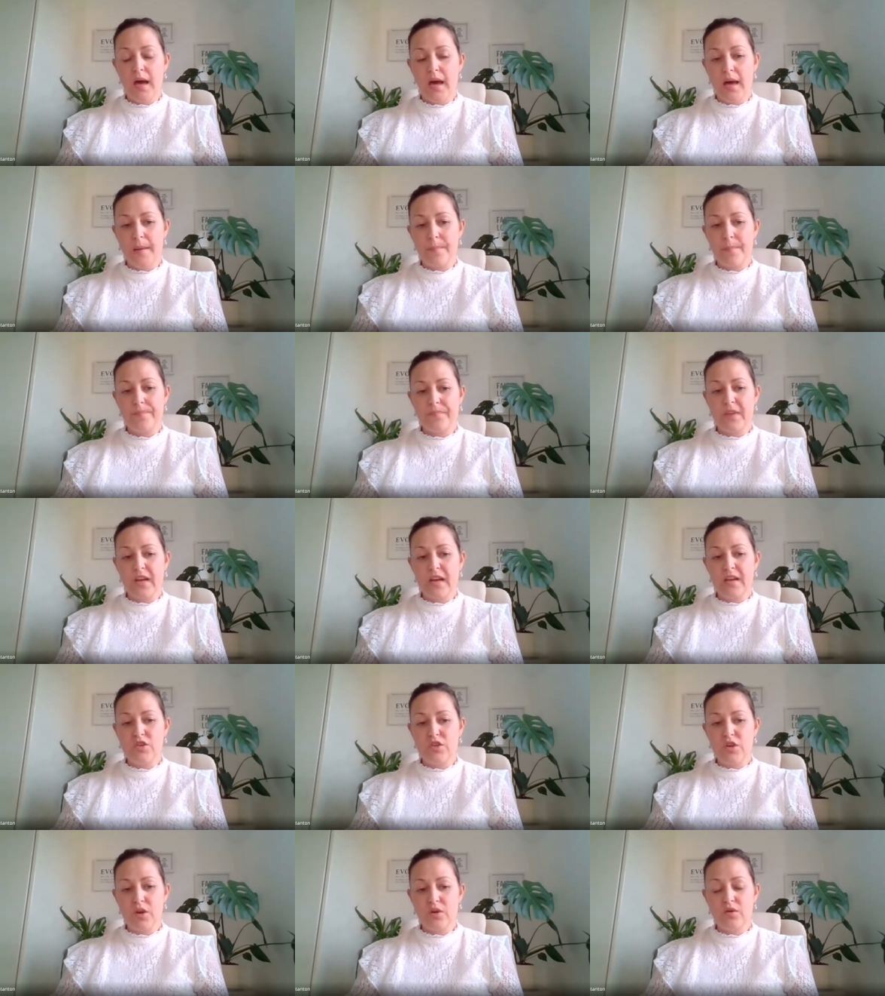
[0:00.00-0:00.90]
Um,
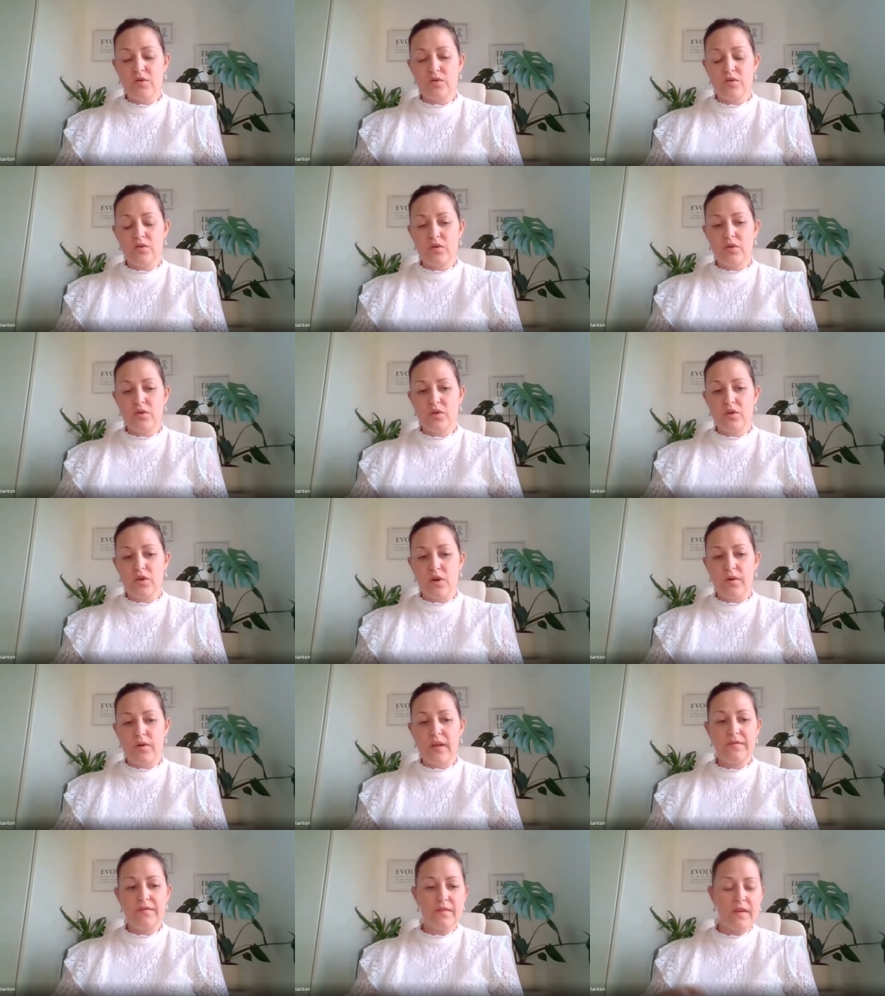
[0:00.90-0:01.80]
and don't, you
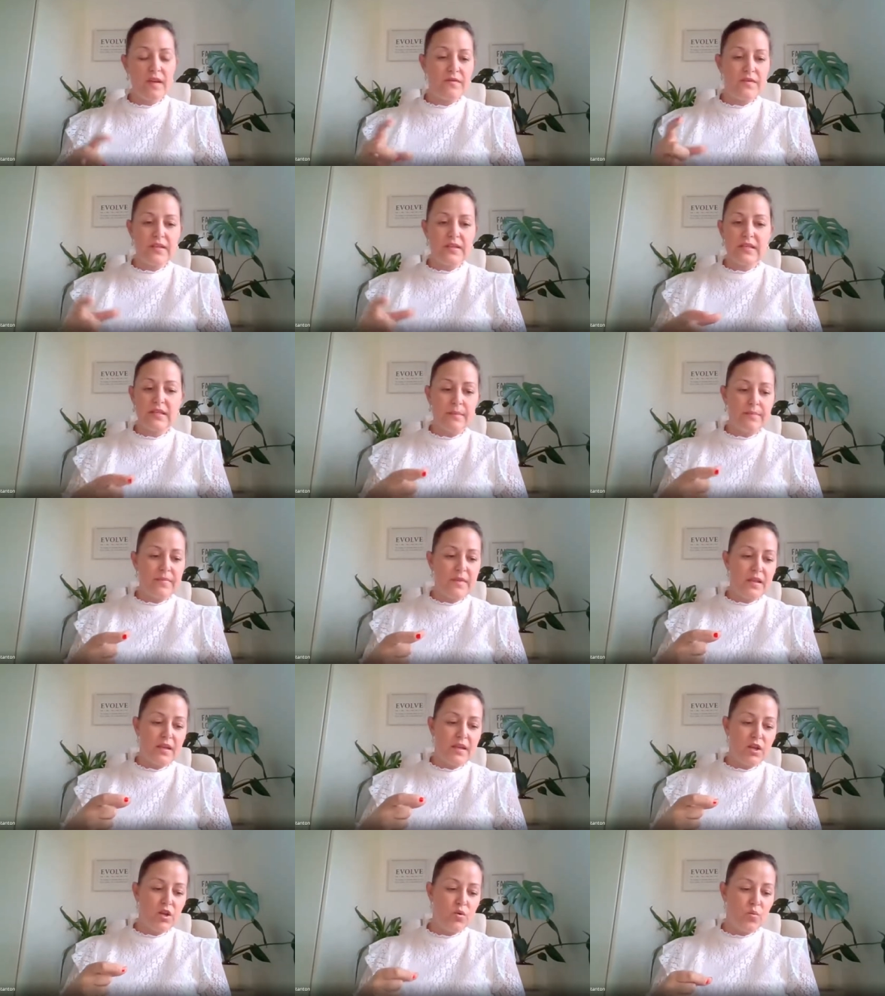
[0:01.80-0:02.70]
know, if, if it's
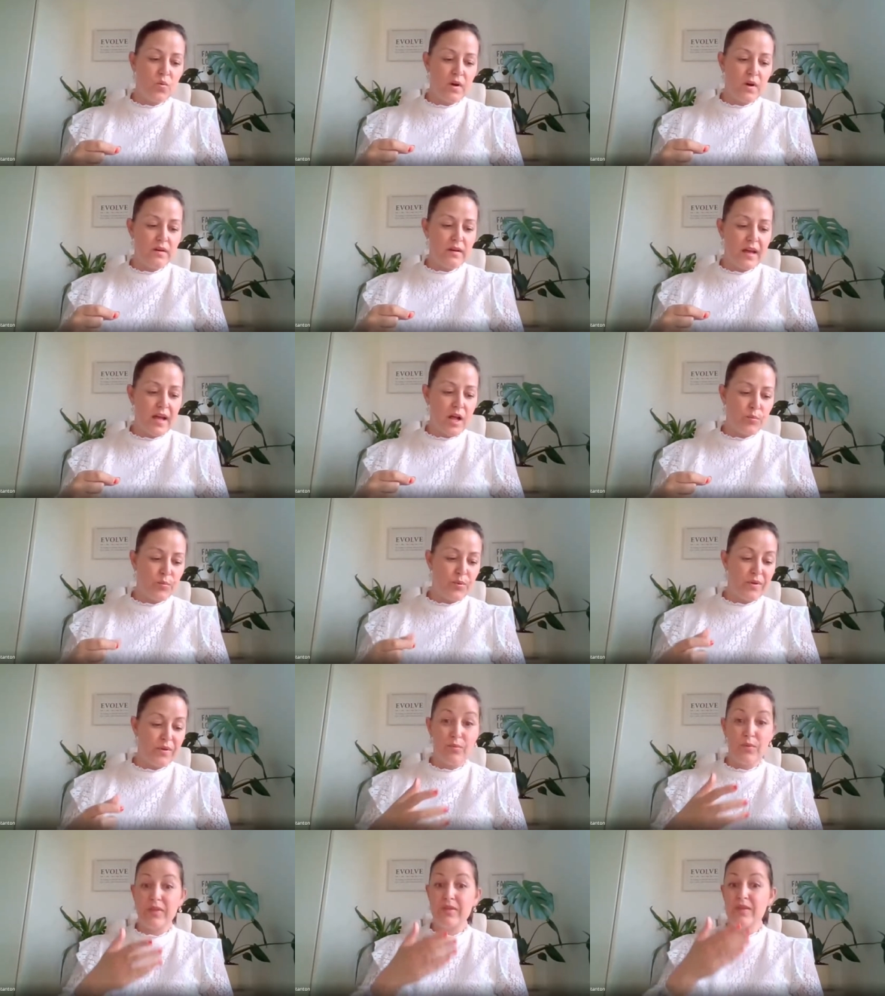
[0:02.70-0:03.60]
something that you want help
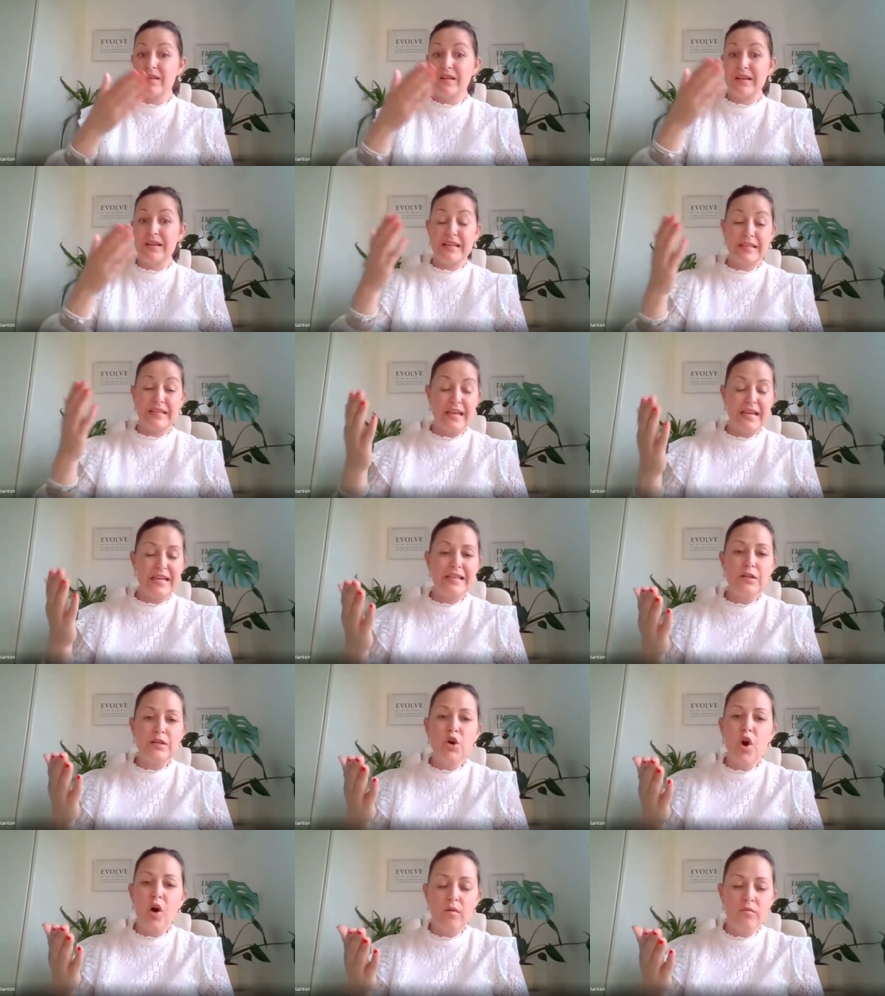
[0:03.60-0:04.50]
with, with let's say
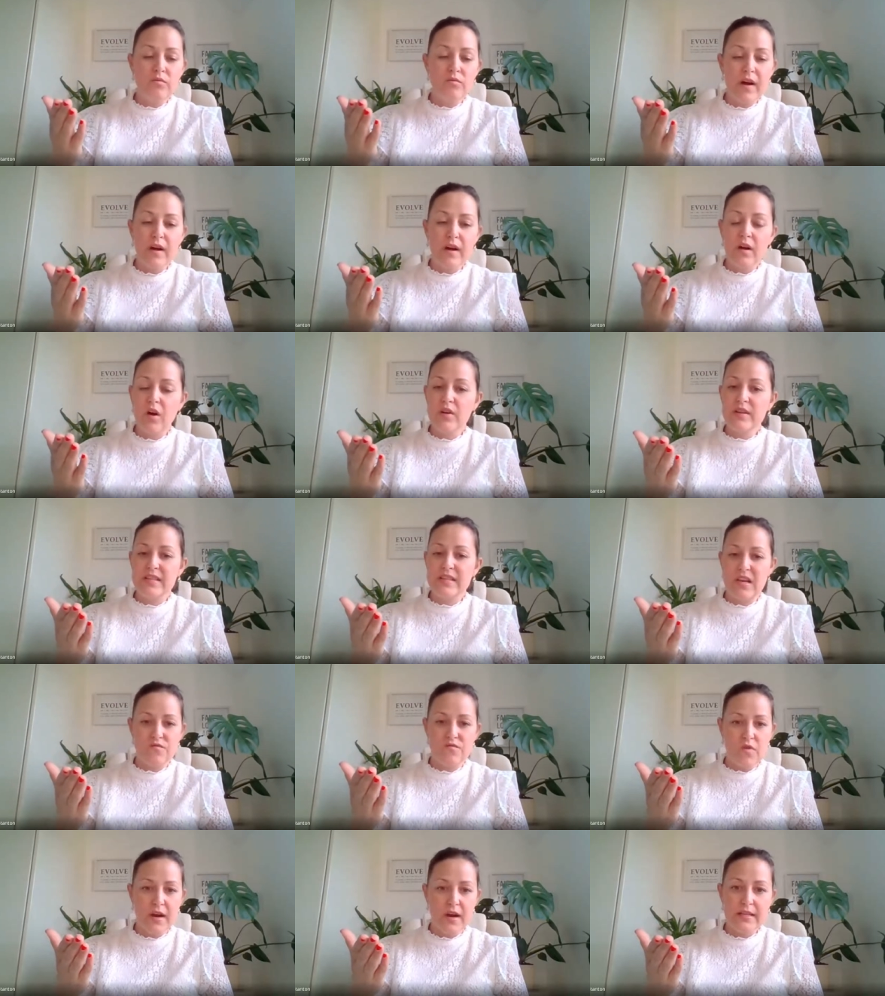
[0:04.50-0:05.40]
co
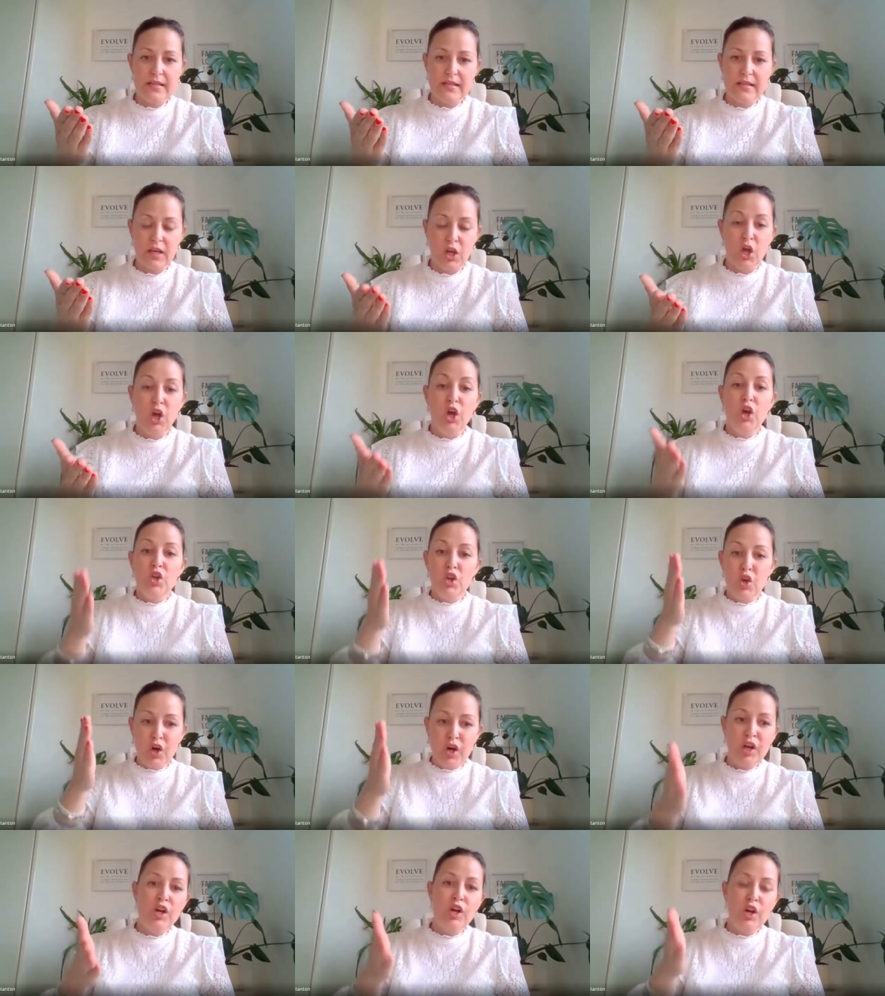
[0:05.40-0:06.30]
content writing,
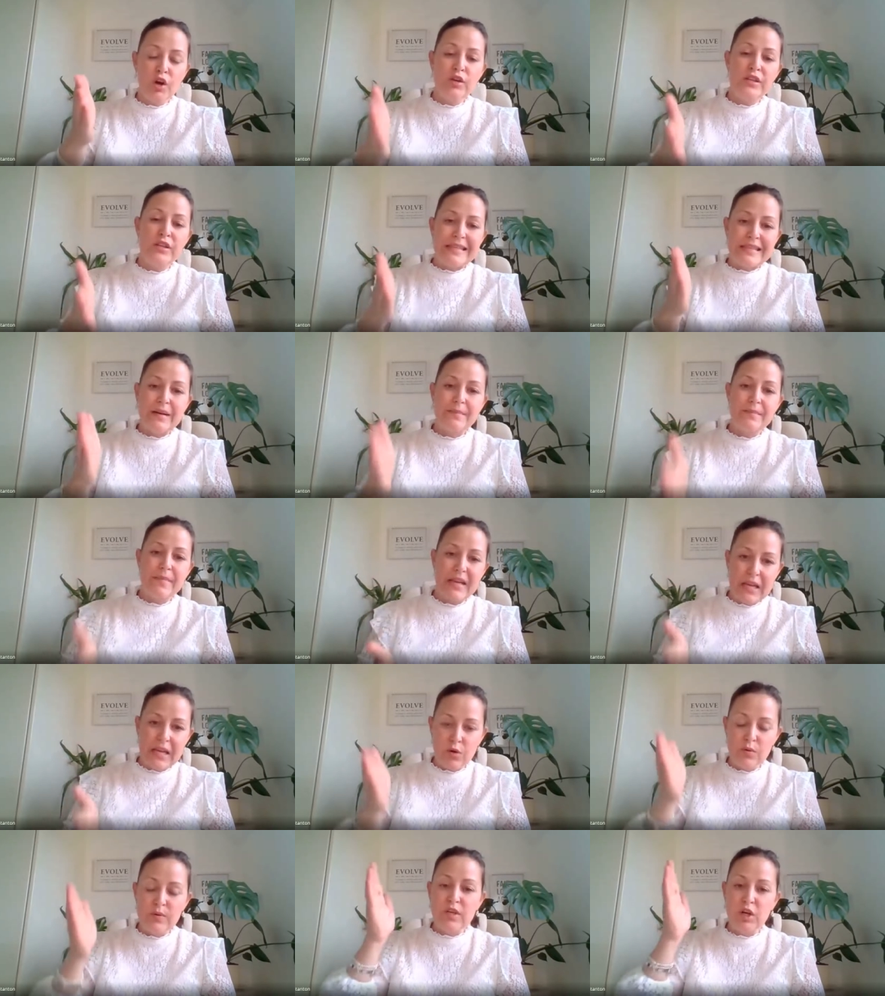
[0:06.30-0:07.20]
you're going to go to
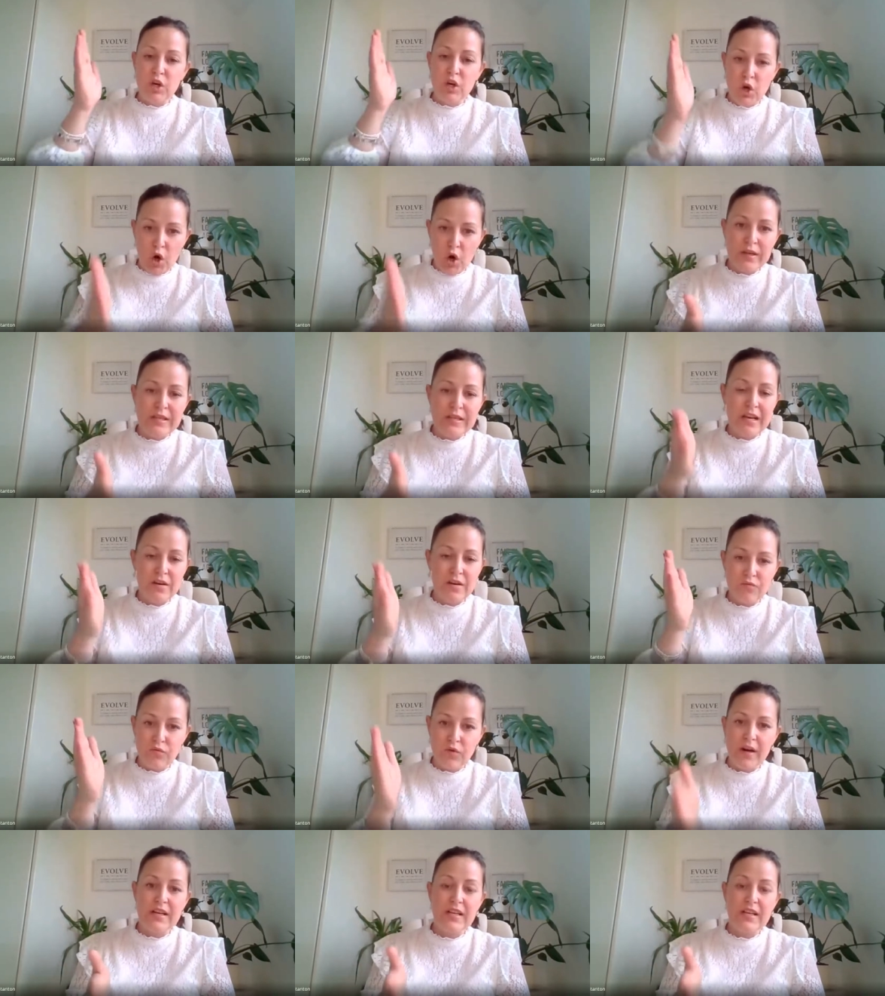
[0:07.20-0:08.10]
somebody who is a content
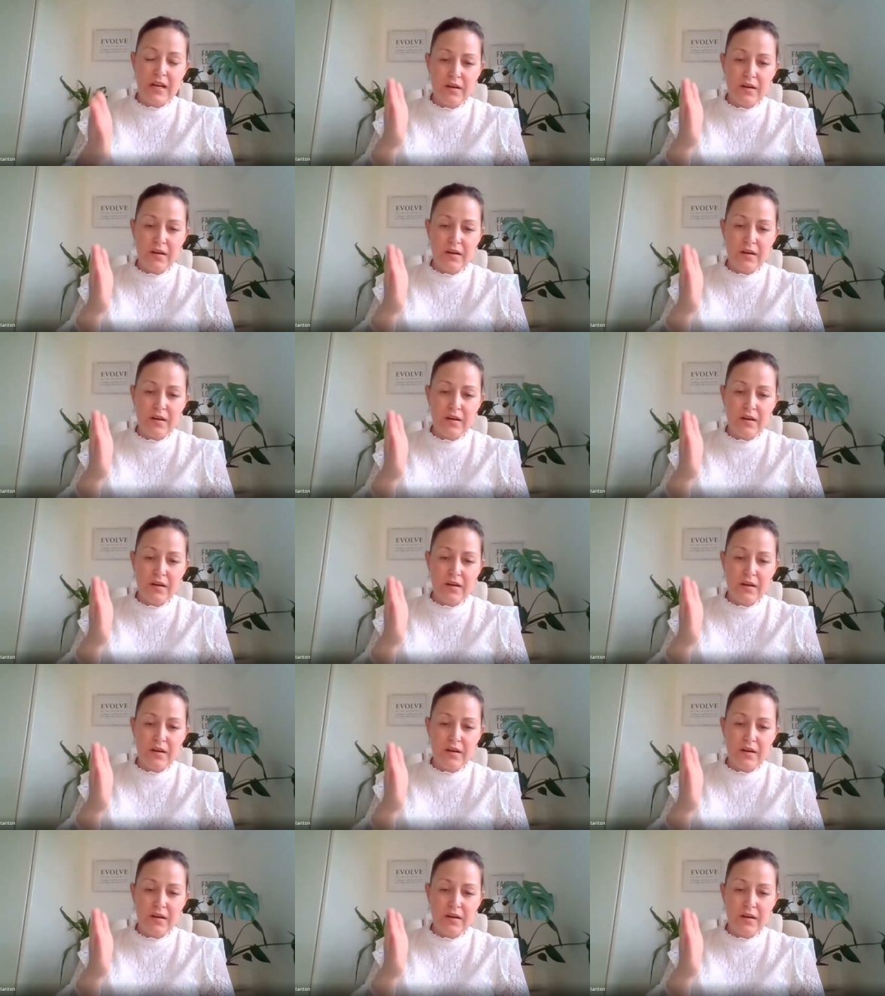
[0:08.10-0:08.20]
writer.